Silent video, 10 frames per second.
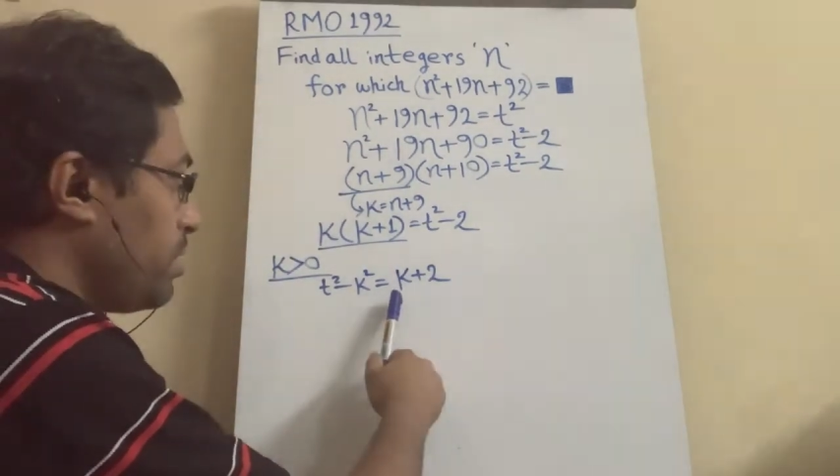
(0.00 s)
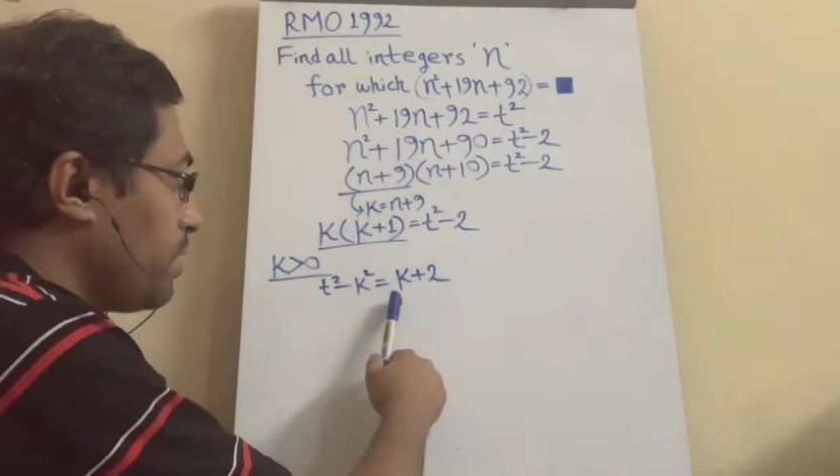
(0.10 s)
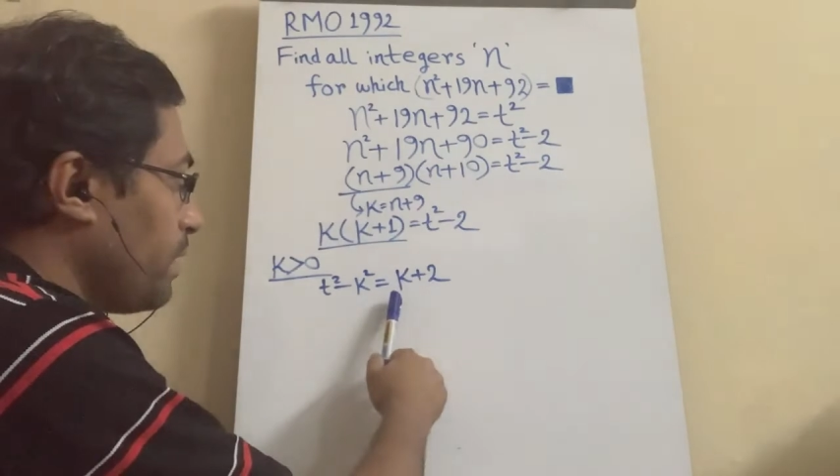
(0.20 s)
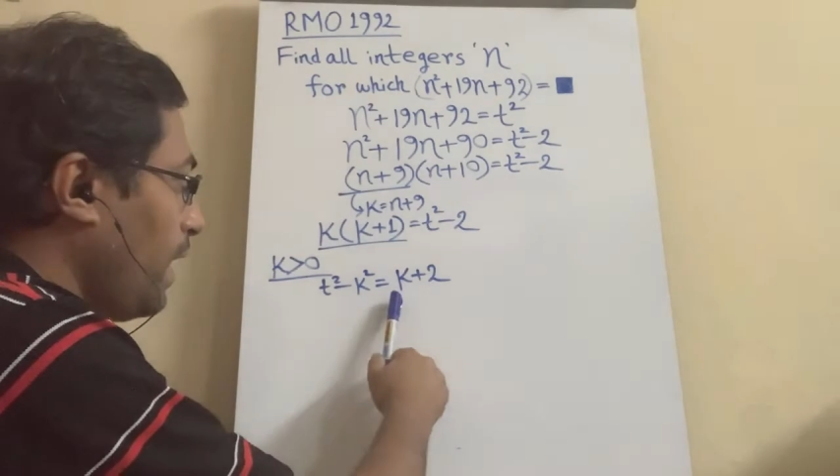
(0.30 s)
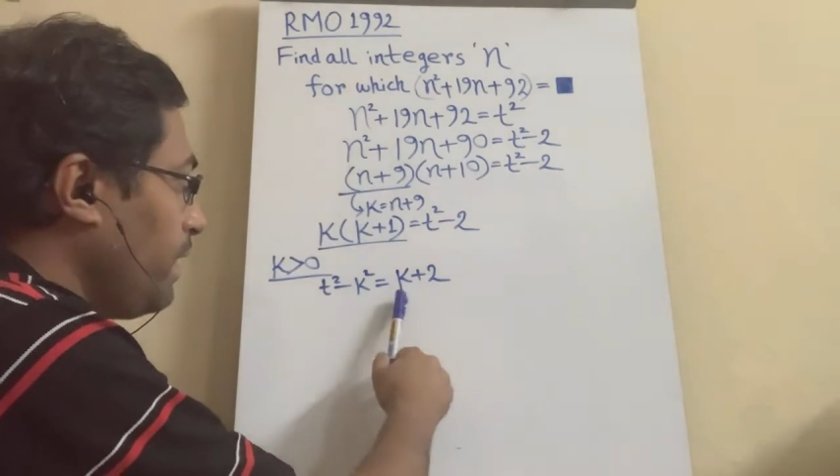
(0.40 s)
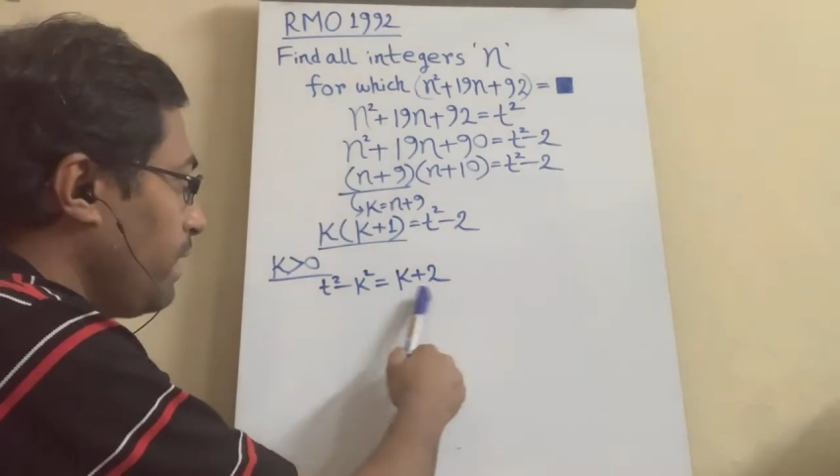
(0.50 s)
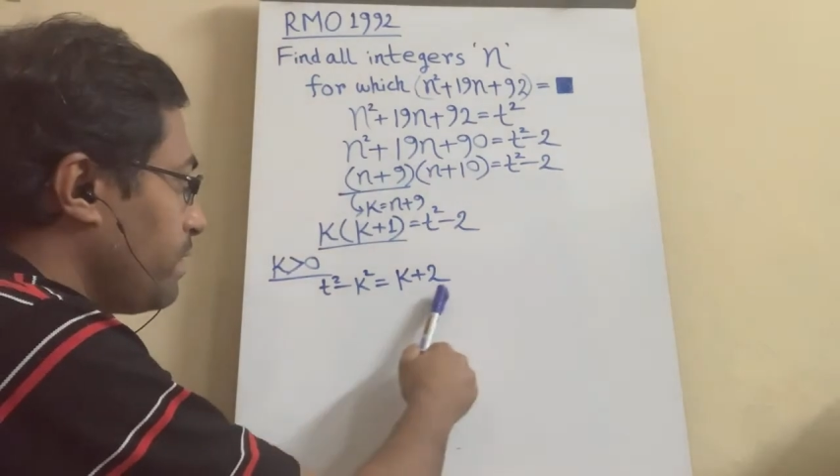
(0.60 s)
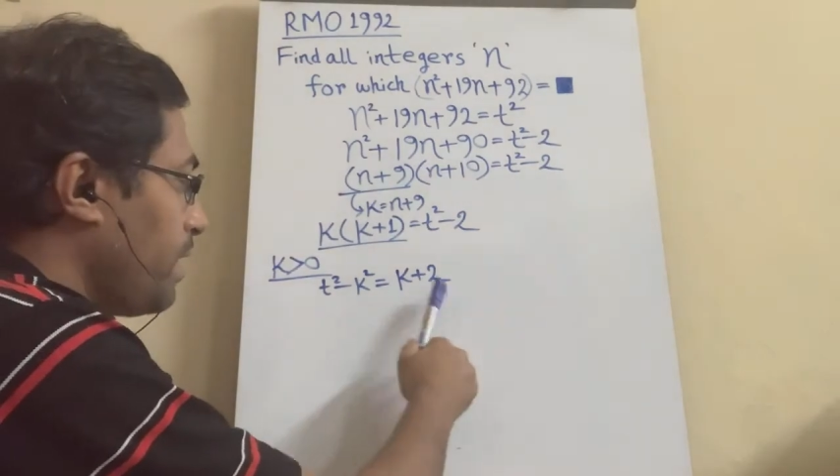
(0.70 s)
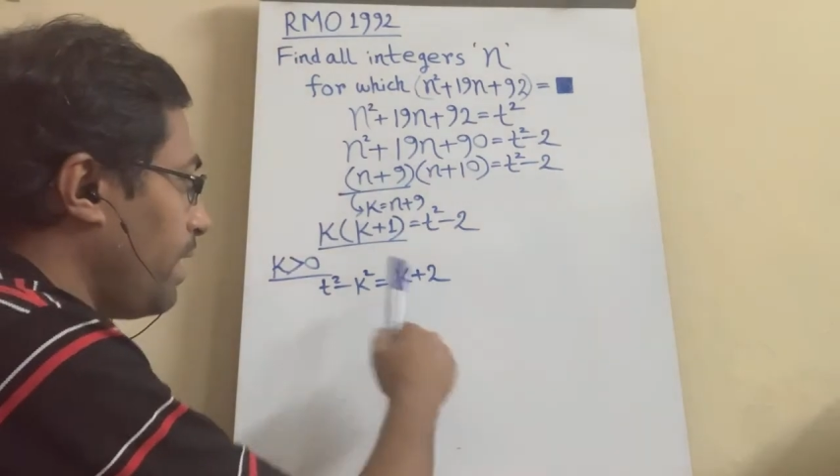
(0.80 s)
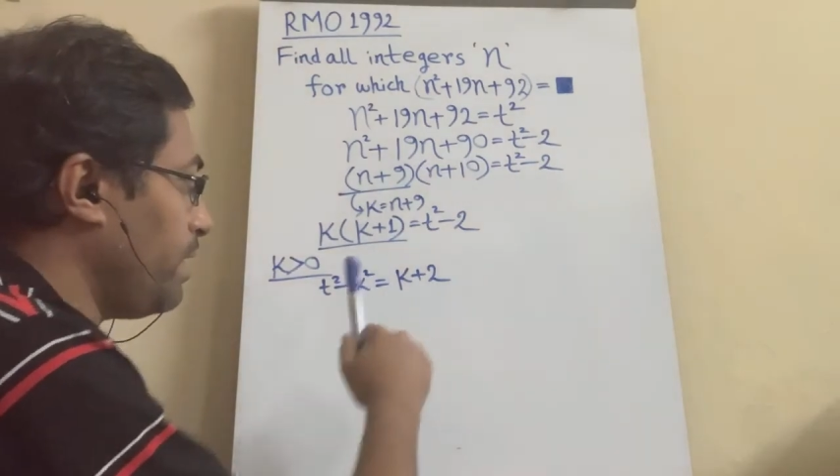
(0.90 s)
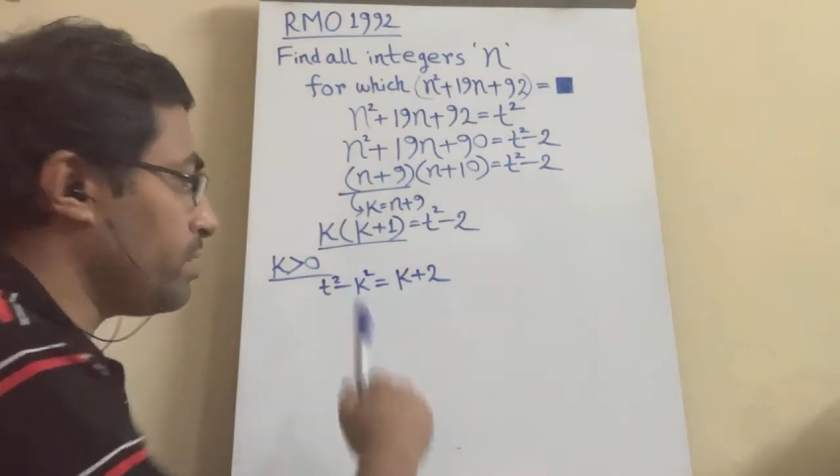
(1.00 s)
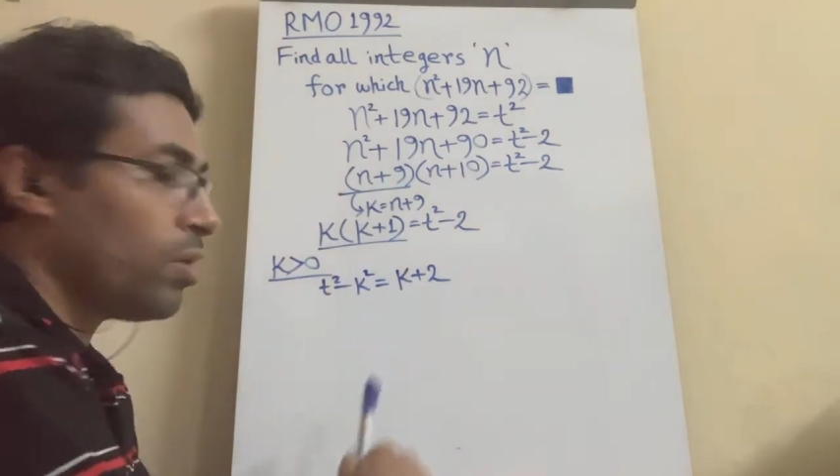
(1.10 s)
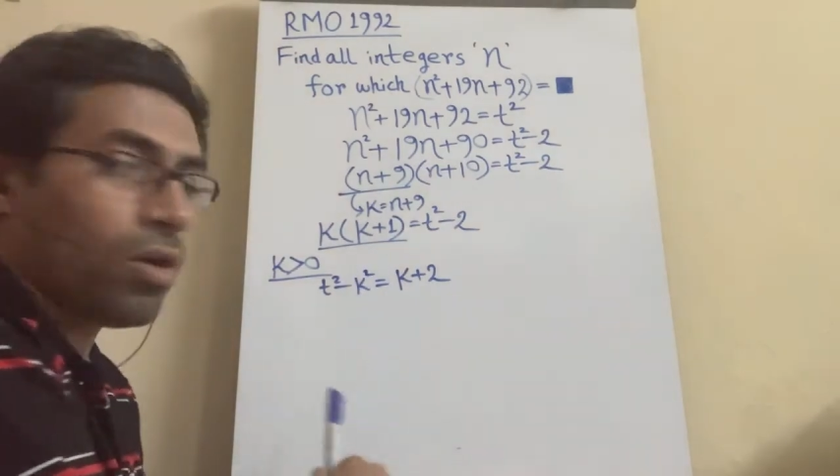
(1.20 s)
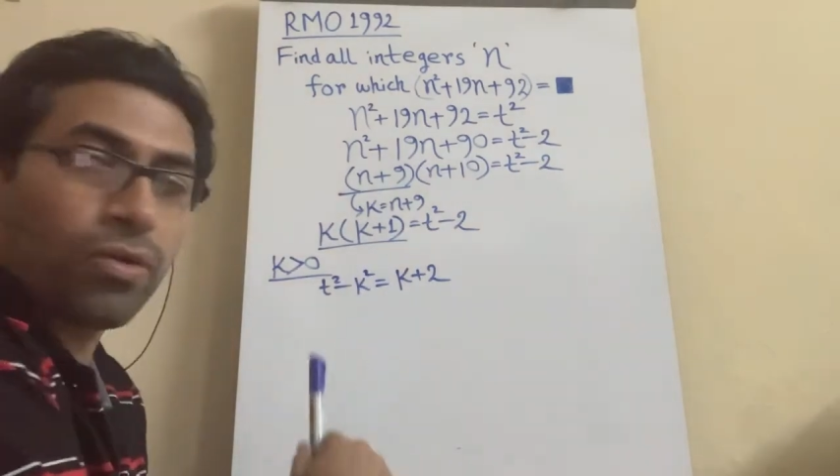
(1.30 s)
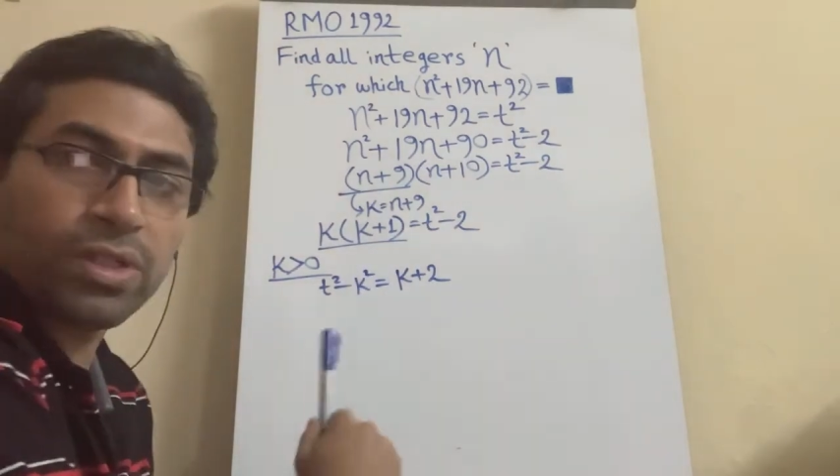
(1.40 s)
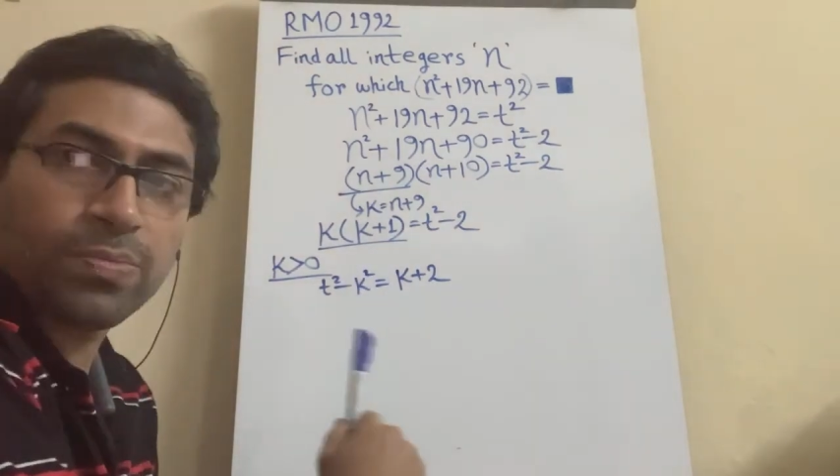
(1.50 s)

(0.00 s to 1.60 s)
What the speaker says: the right hand side is always